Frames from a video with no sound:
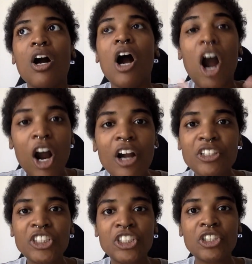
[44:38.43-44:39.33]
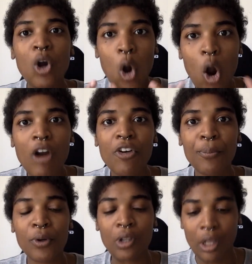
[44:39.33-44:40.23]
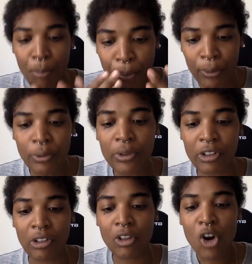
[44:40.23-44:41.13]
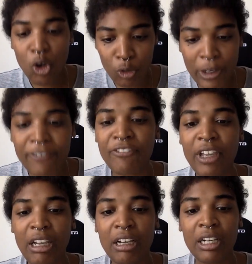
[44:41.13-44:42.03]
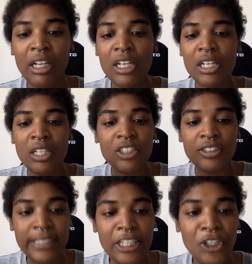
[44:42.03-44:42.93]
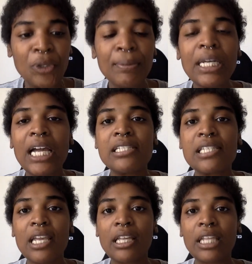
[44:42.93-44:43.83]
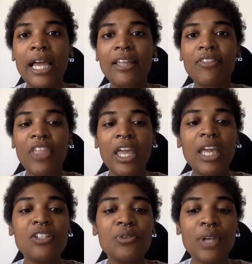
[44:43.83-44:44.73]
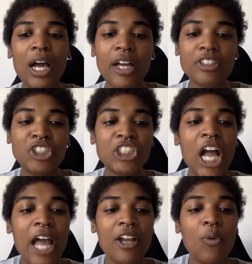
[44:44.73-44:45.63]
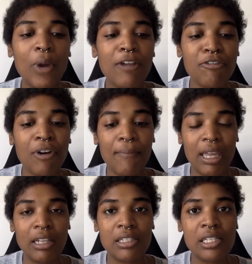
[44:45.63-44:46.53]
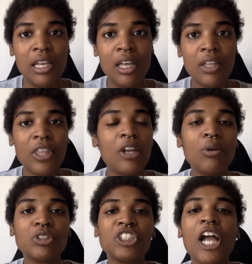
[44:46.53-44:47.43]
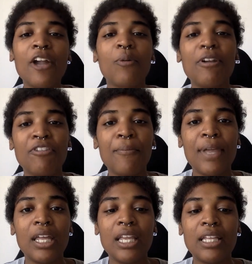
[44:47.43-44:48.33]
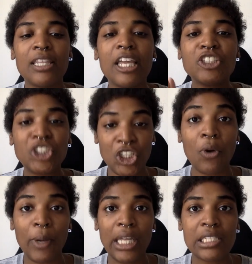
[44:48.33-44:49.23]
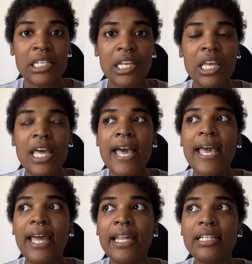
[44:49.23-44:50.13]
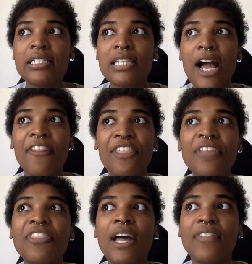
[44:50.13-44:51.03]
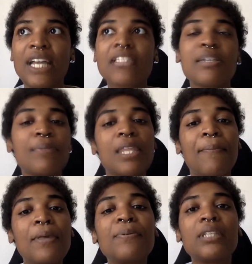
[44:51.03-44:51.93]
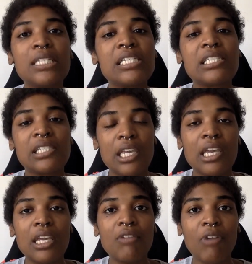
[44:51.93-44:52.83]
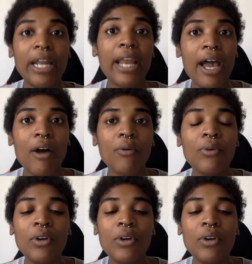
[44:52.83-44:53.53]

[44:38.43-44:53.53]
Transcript: harsh, horrible, brutal, horrific, dehumanizing. Like, they do not shy away from it. They don't shy away from it. They show it. And I think that that's something that people need to see right now